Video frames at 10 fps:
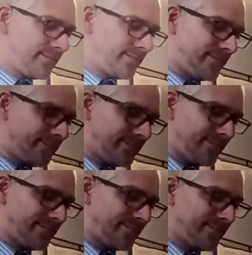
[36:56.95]

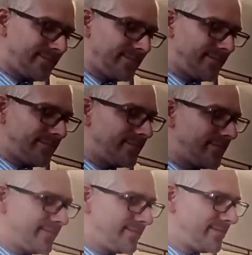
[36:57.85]

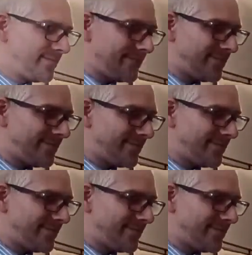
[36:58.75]
No one is speaking in this clip.